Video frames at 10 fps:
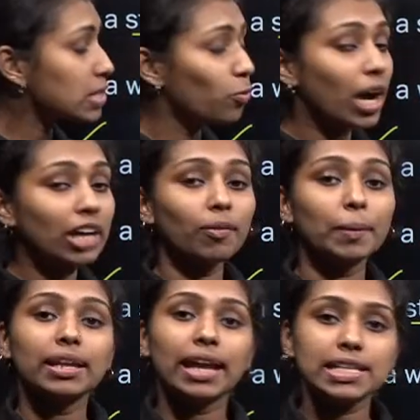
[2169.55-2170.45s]
what will be
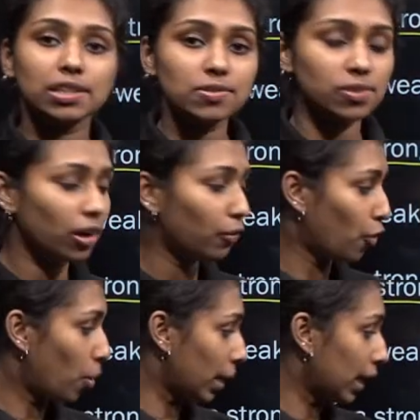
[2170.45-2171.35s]
the nature of salt
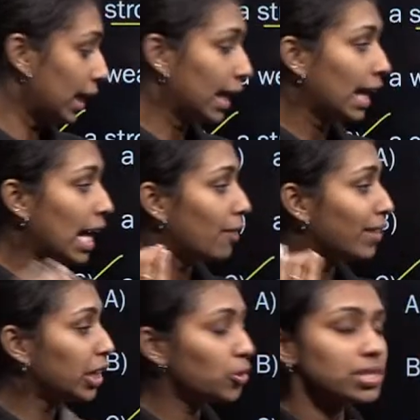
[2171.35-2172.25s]
forming? We
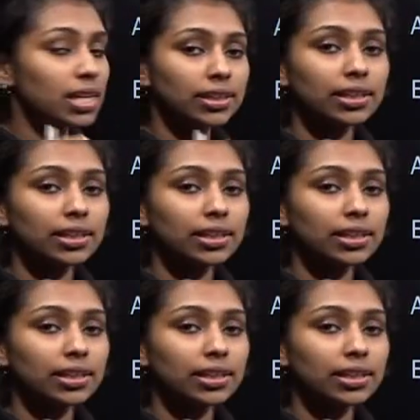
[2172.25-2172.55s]
need to check the